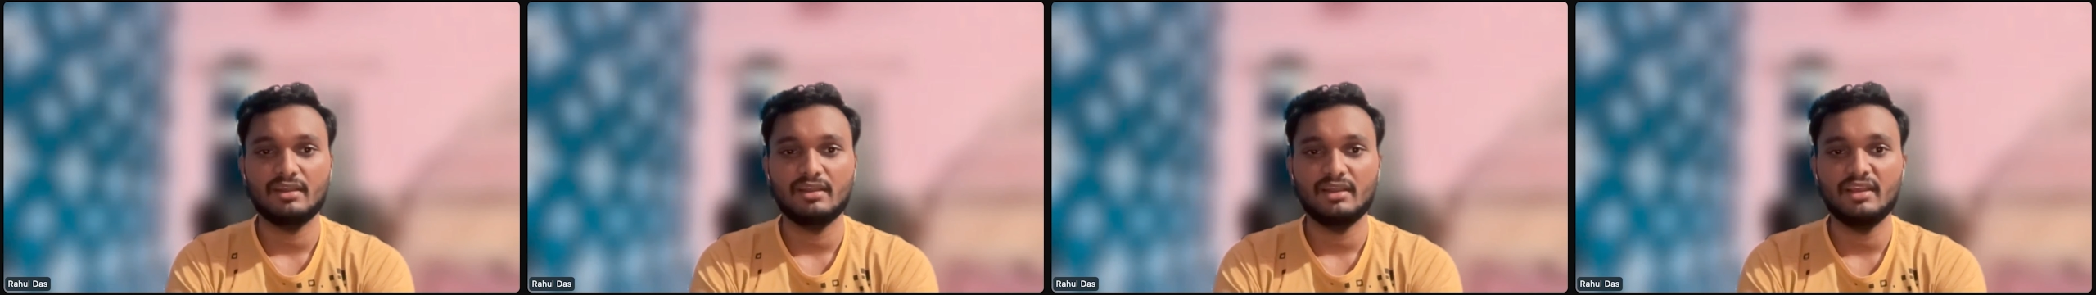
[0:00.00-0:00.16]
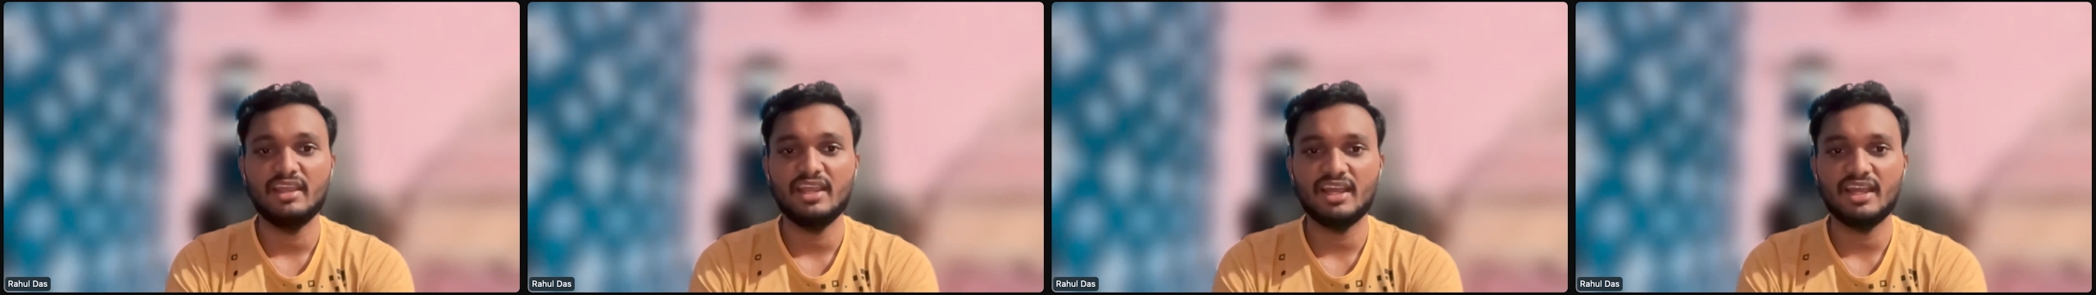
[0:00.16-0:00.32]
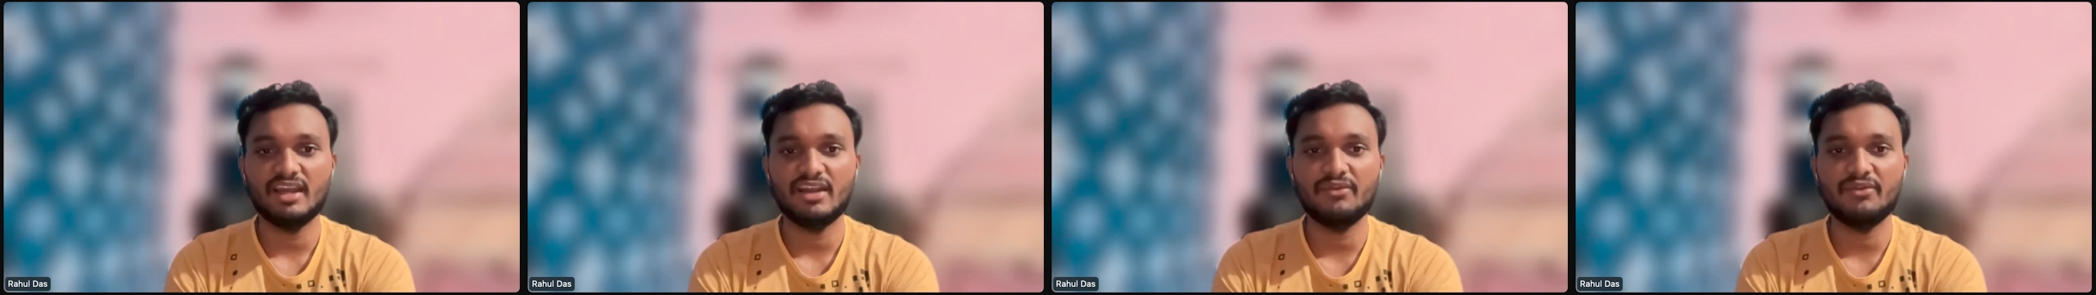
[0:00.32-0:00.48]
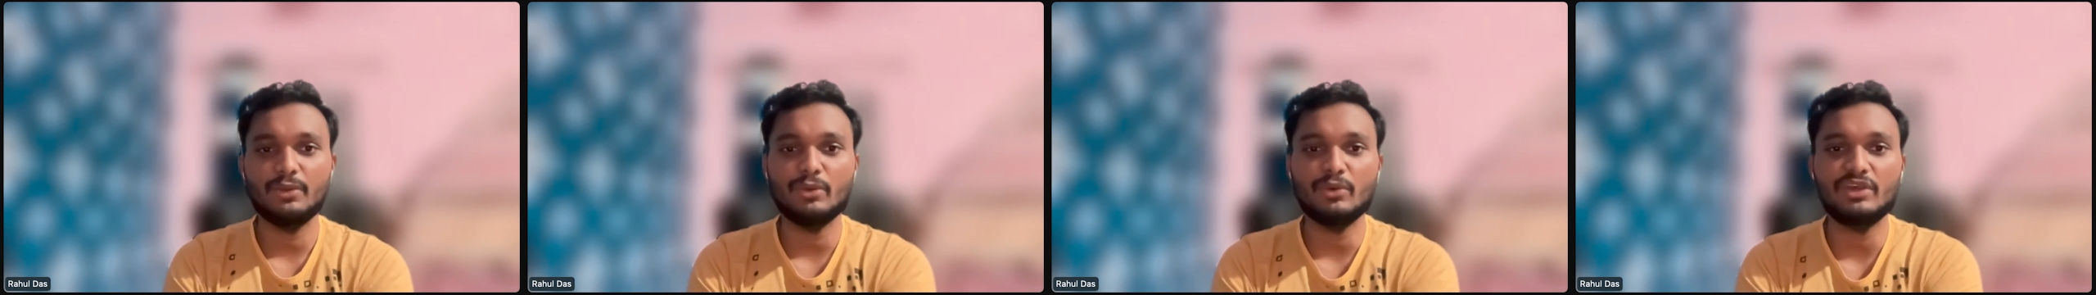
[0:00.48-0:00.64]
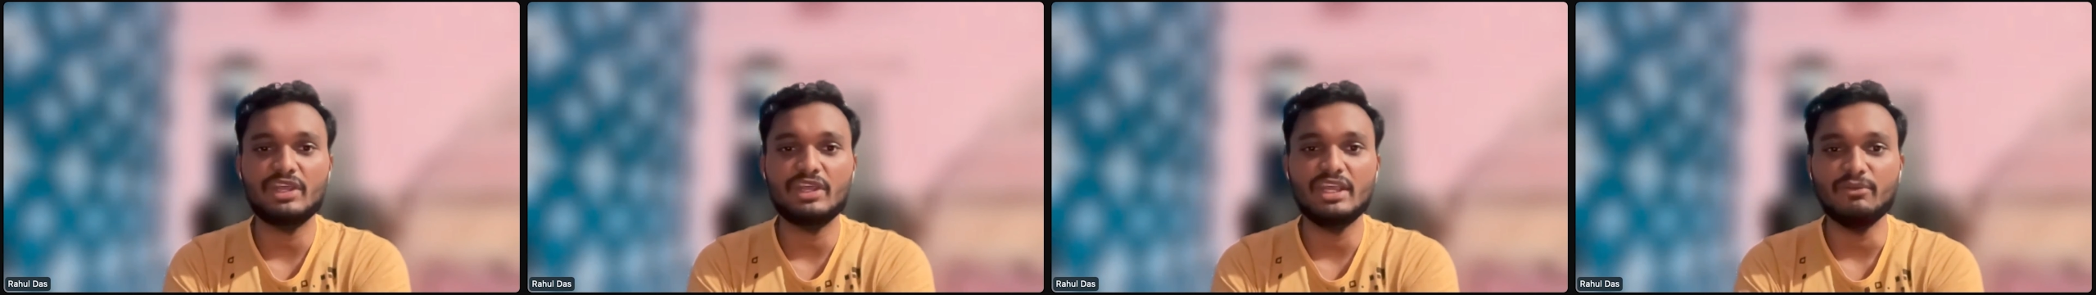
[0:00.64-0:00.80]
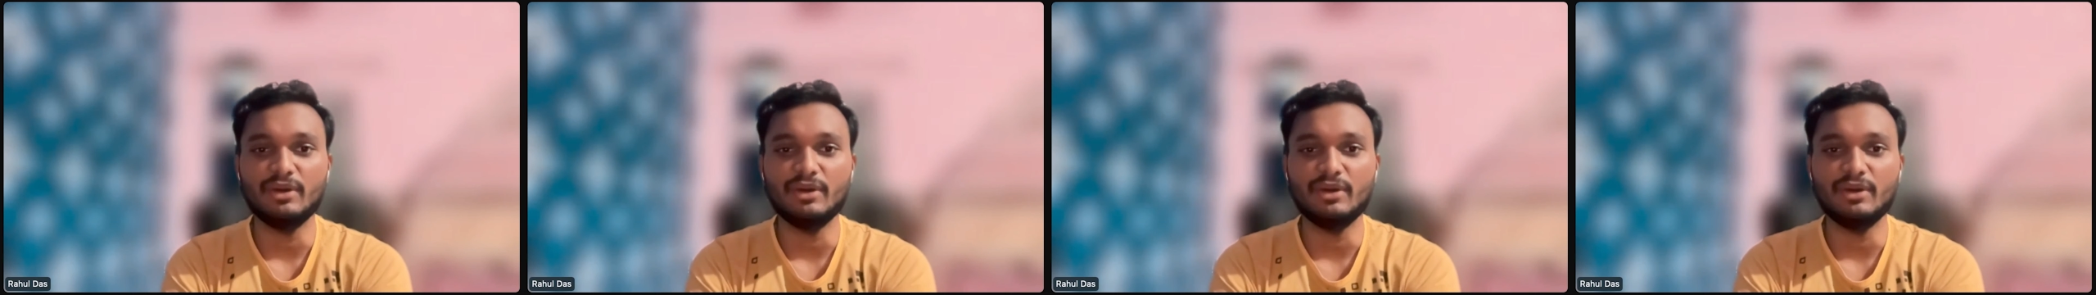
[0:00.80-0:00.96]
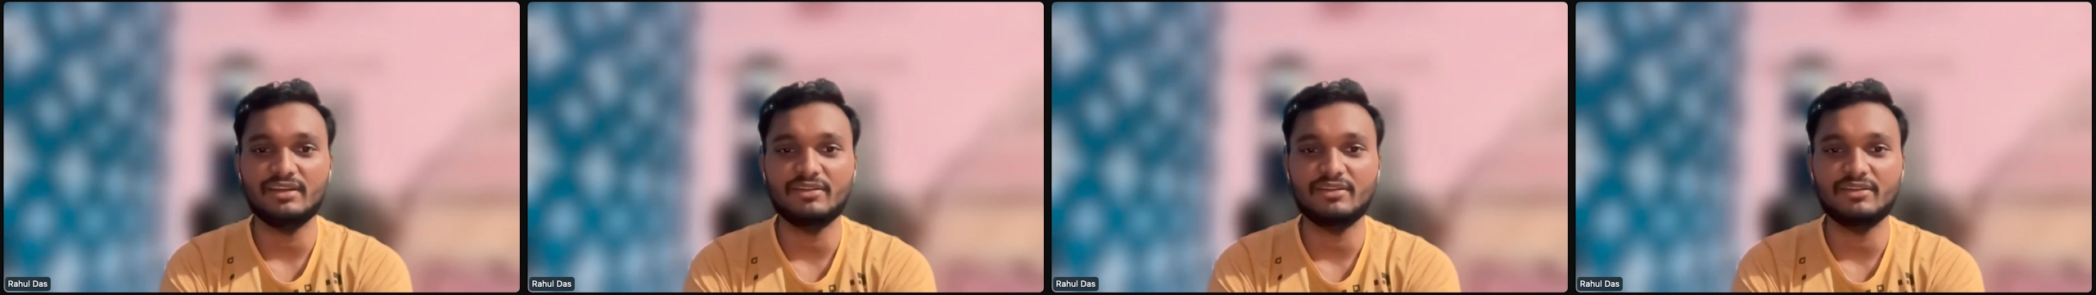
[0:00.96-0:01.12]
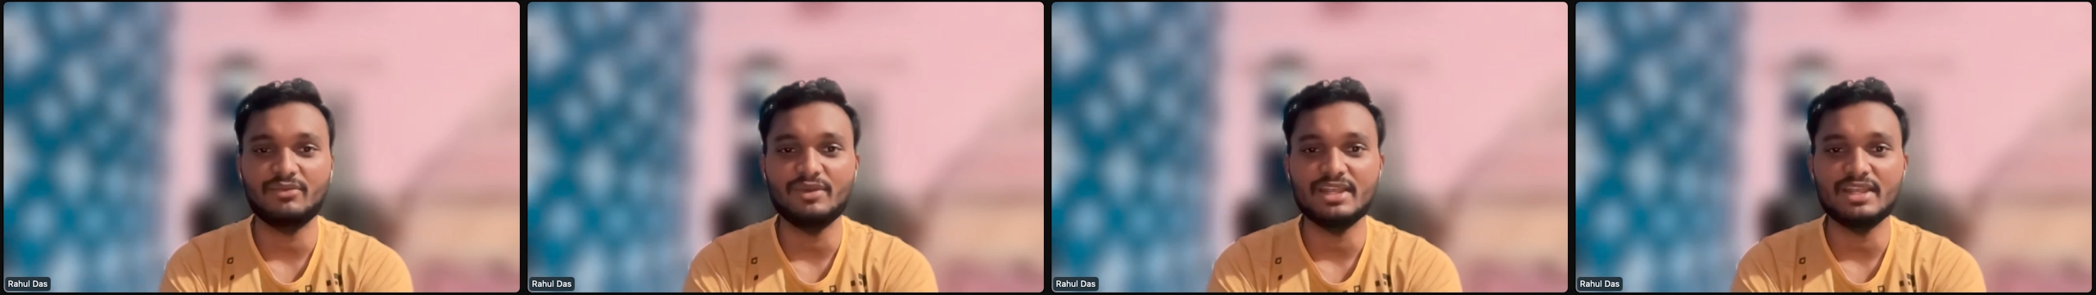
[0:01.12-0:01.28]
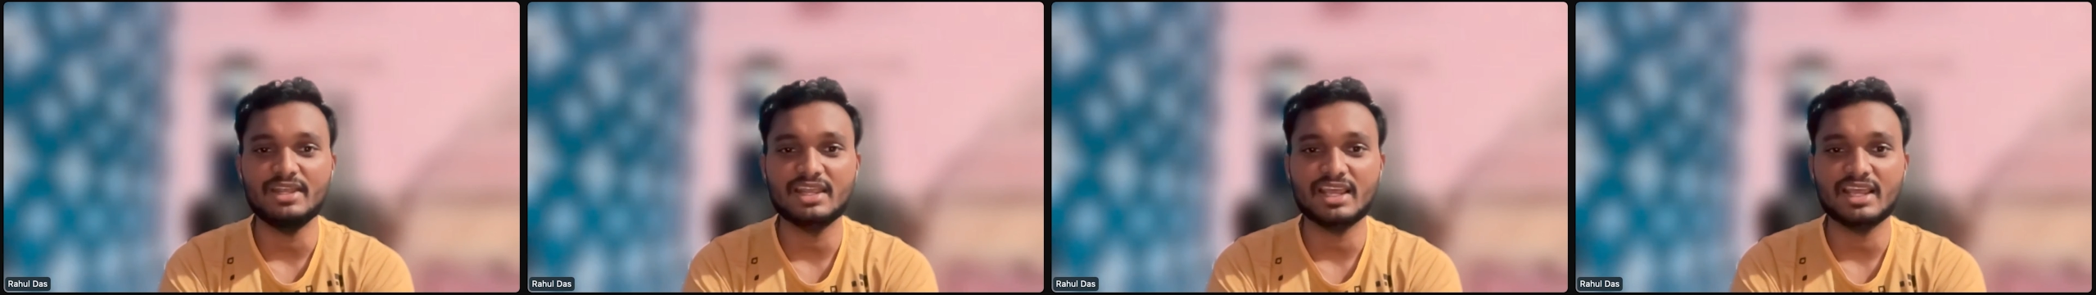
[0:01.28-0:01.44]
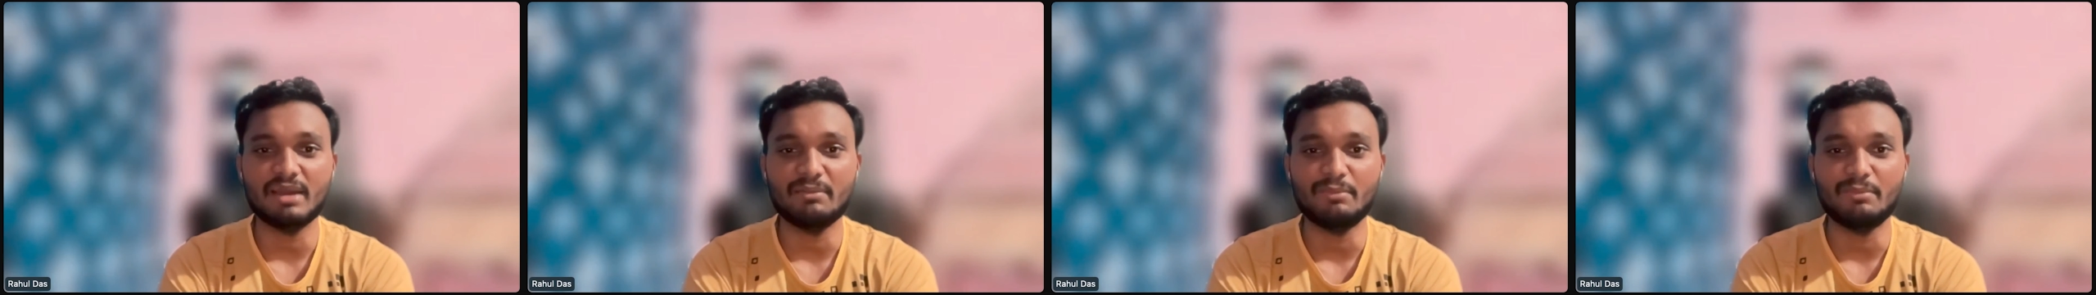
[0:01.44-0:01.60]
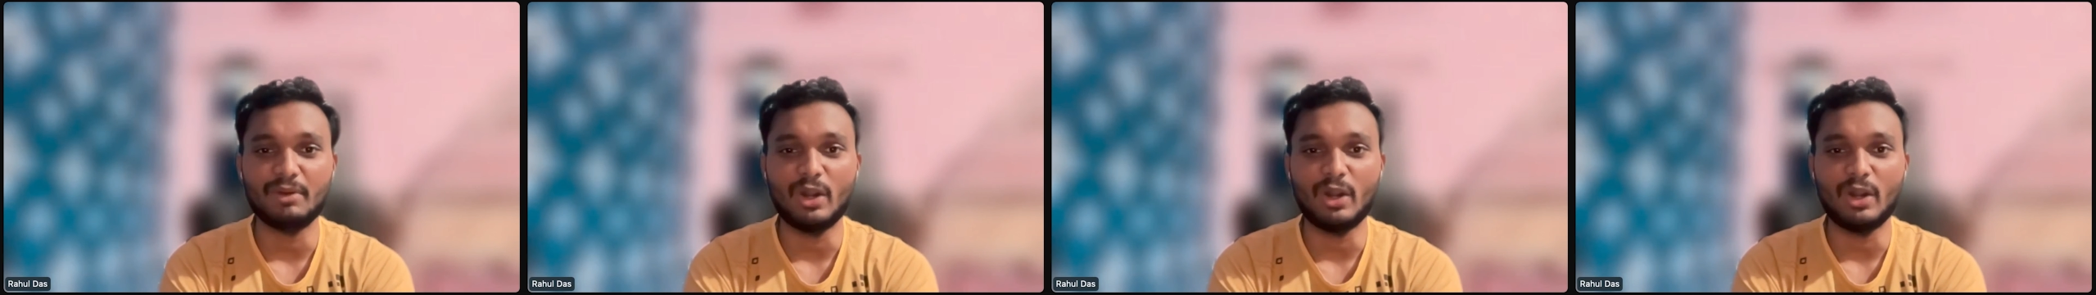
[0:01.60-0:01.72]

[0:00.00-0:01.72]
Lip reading: Here are a few keywords which